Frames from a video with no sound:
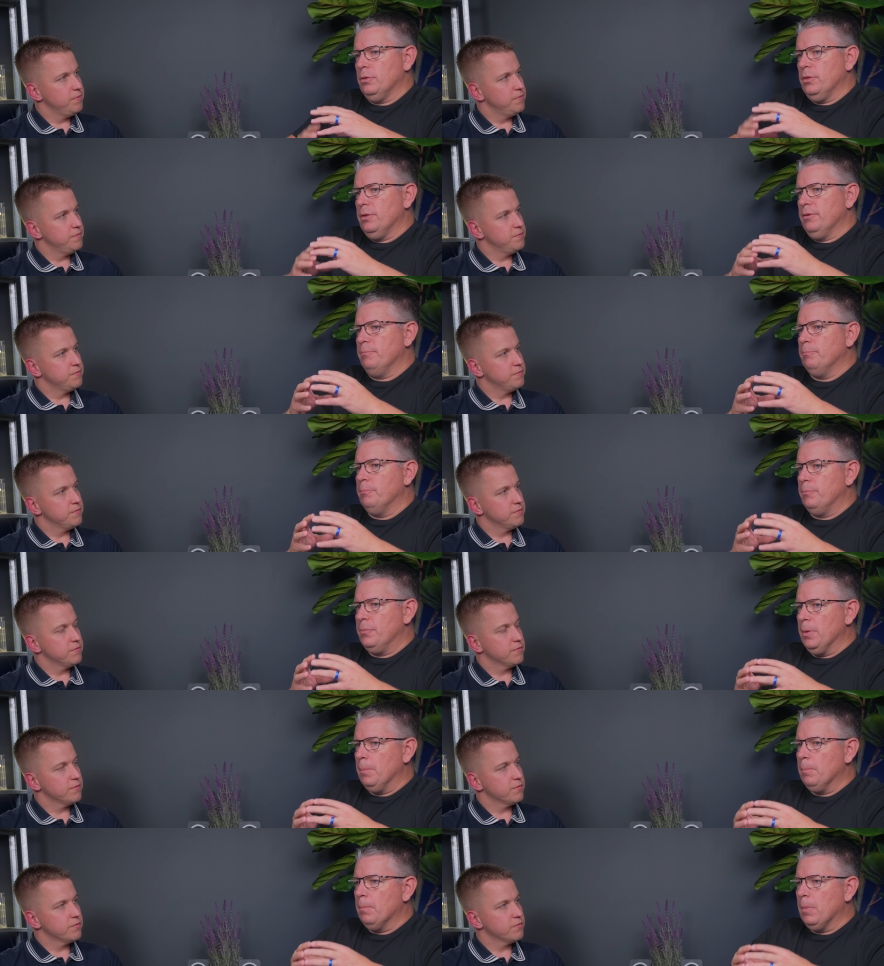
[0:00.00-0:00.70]
Speaker 1: The,
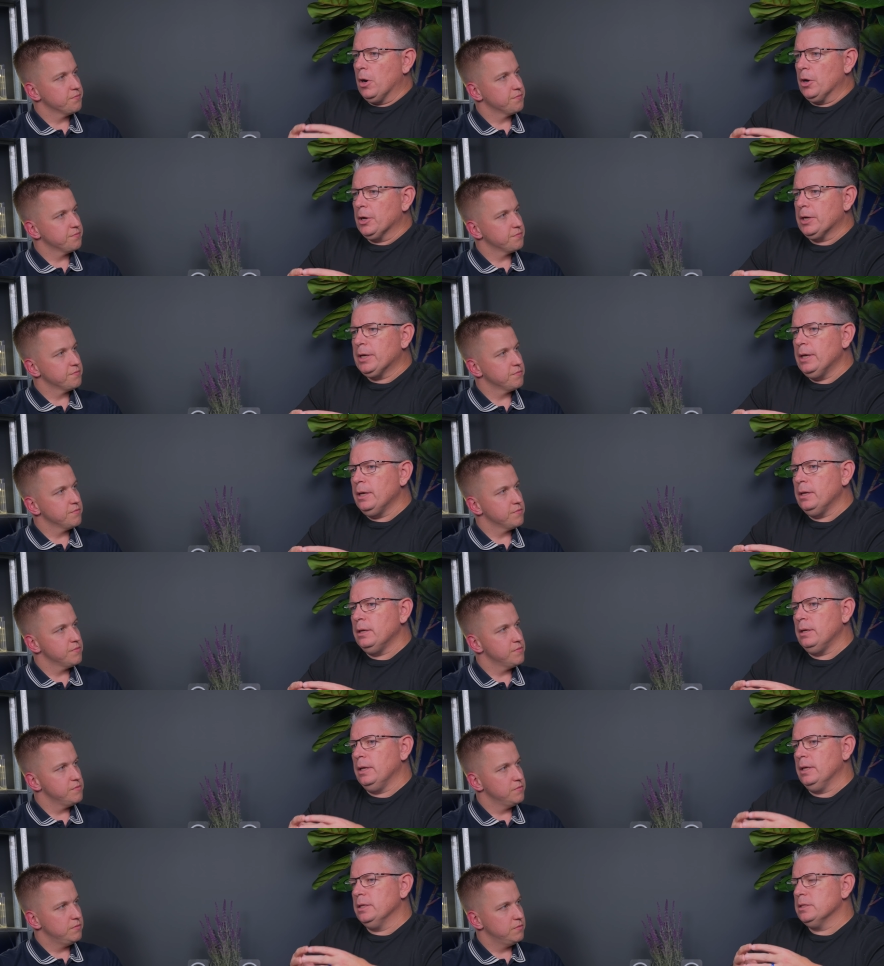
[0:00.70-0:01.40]
the
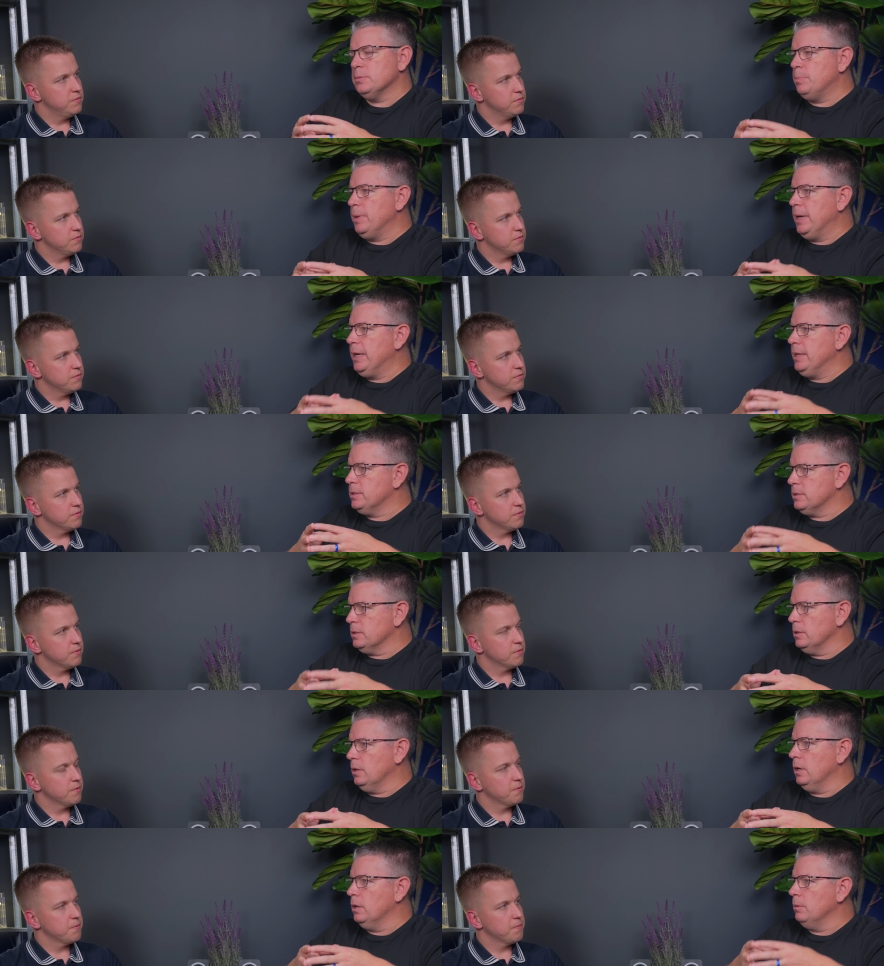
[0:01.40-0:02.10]
market is
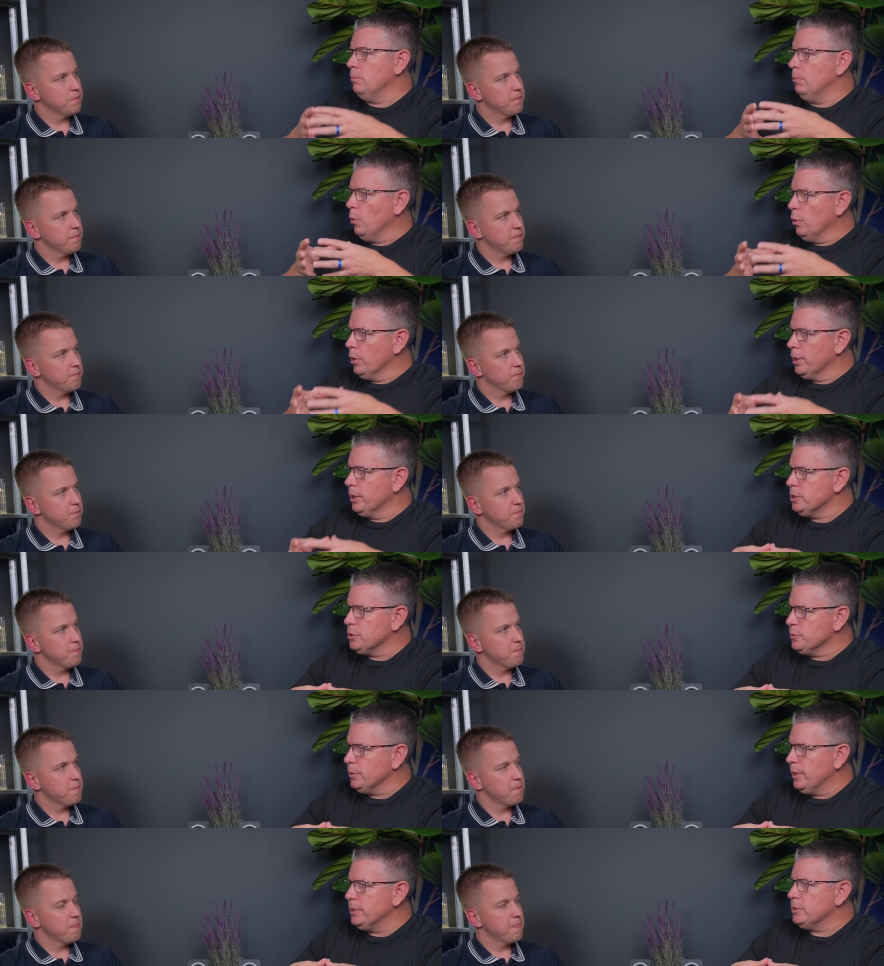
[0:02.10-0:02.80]
based on,
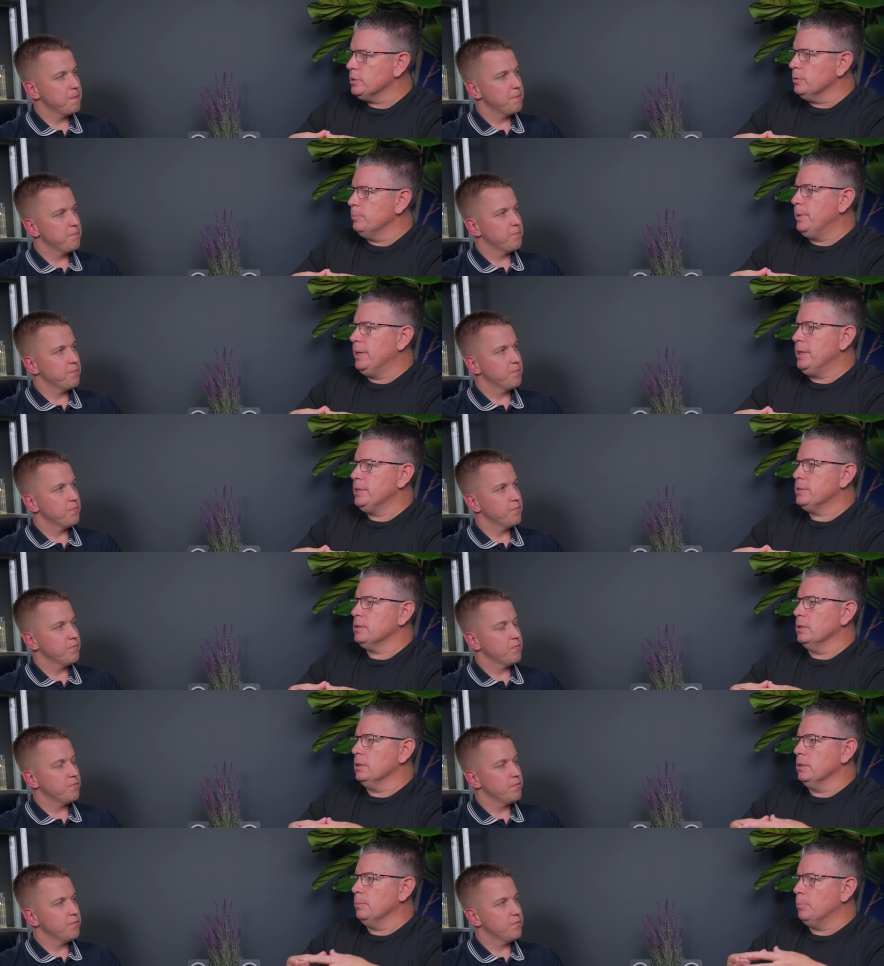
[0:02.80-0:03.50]
mortgage rates are
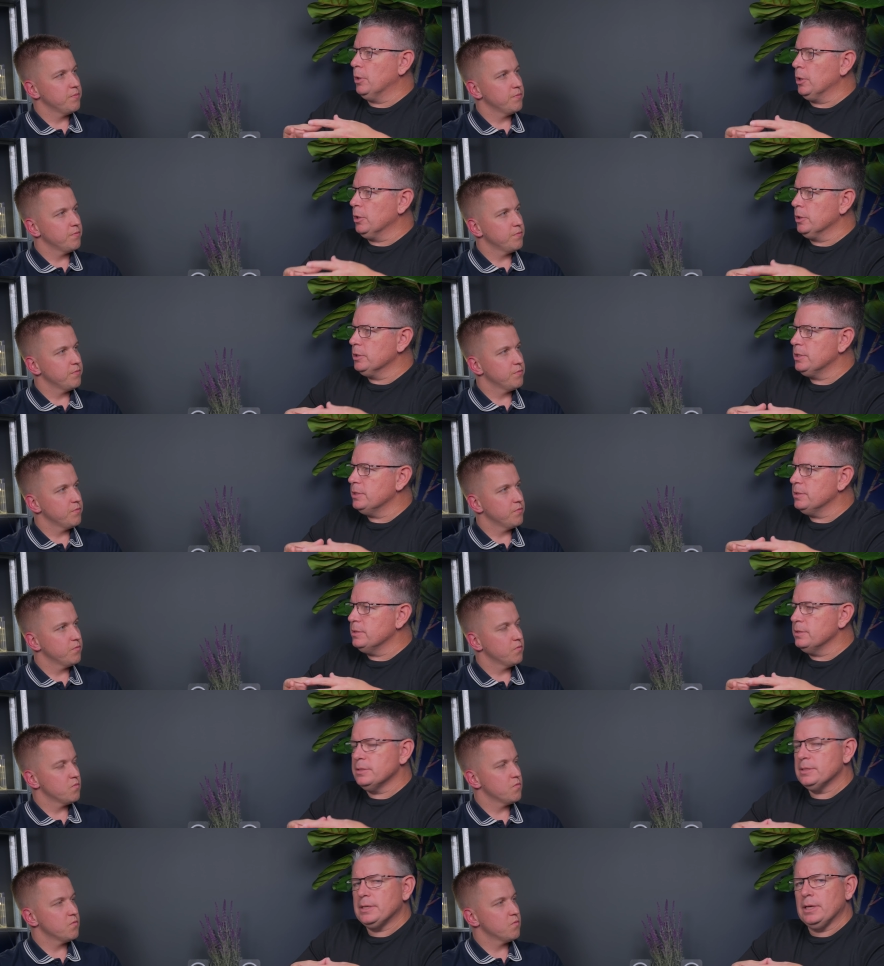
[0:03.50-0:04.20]
based on the
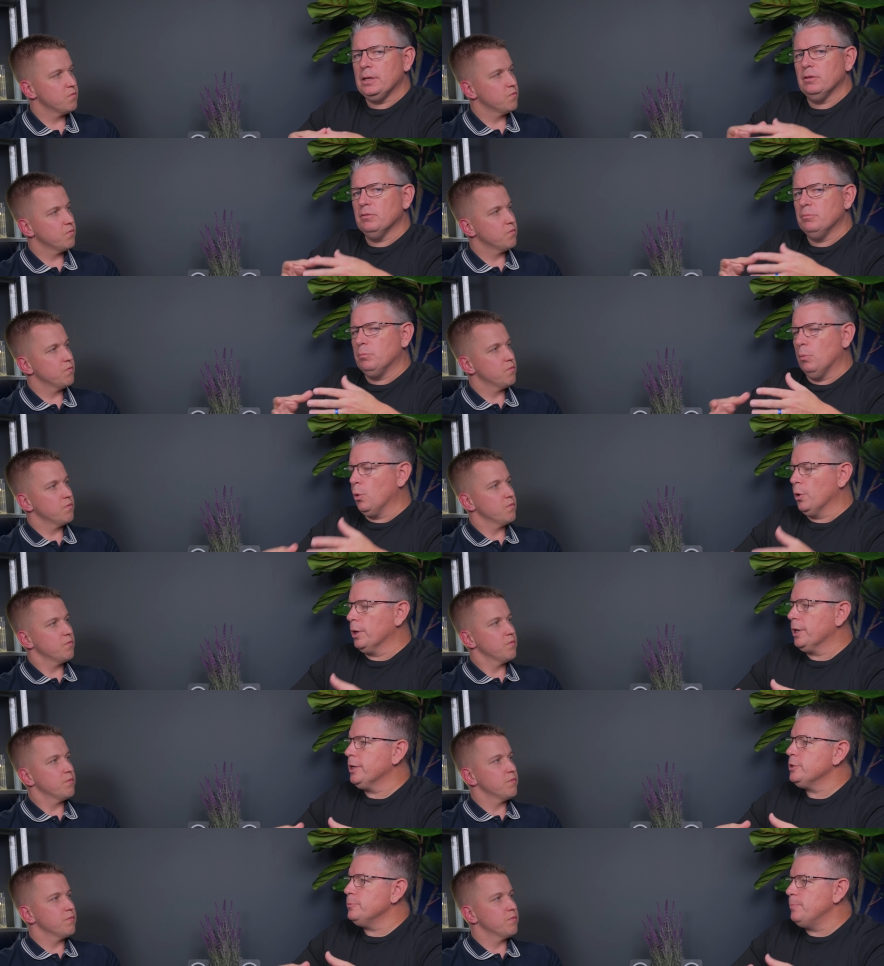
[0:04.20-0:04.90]
purchase and sale of
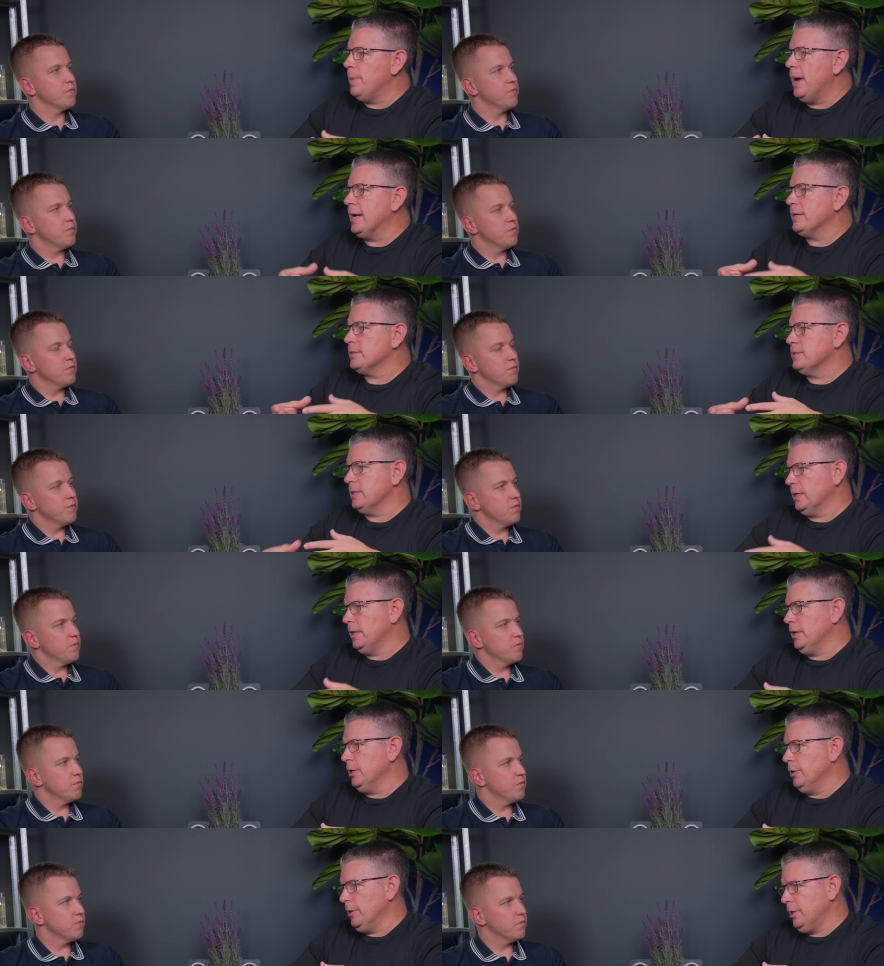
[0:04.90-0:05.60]
mortgage-backed
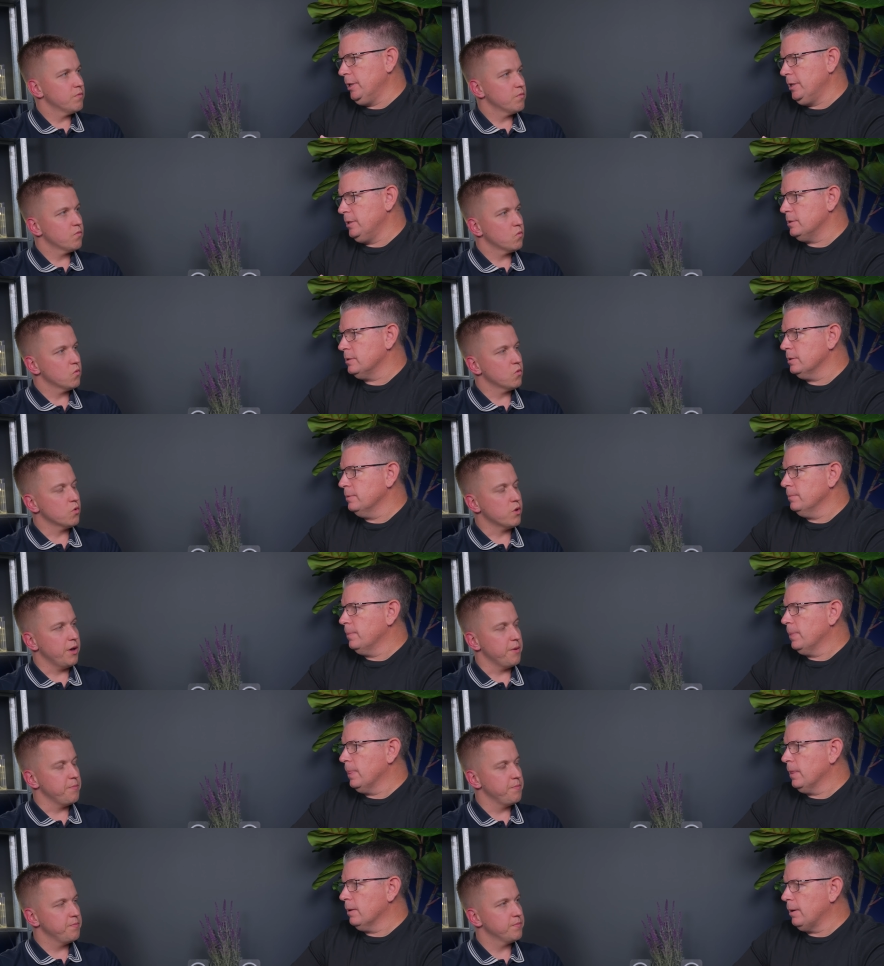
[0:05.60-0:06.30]
securities,
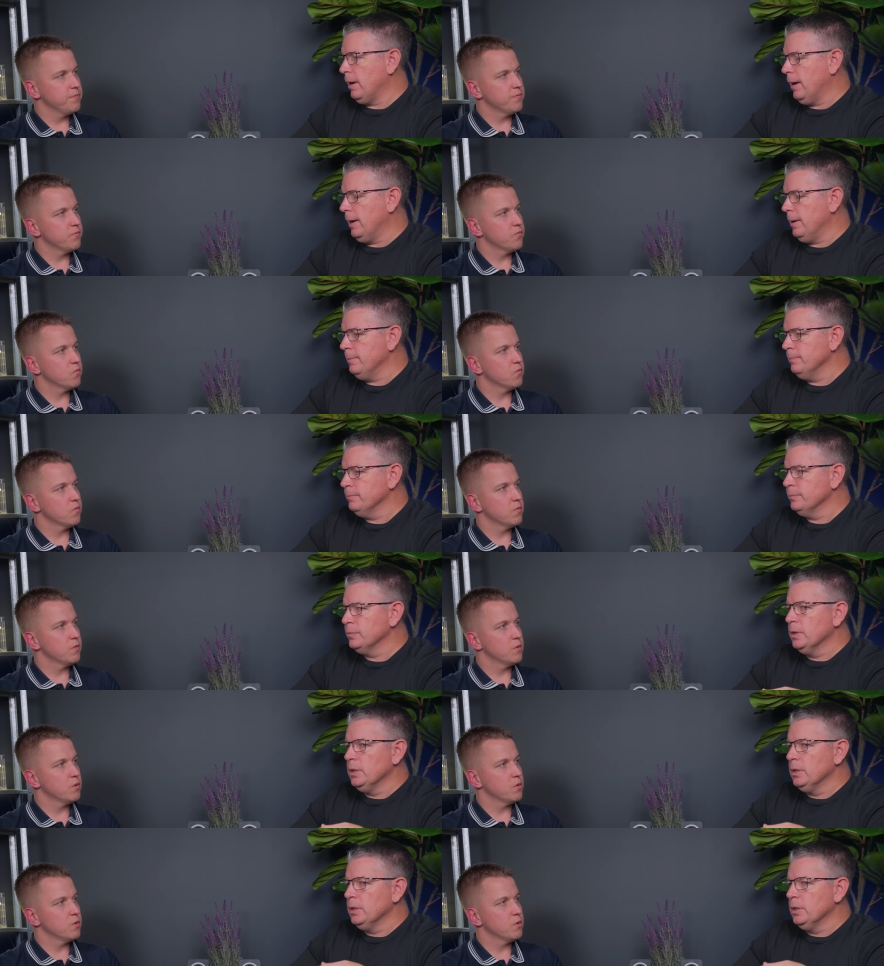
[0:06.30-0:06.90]
okay?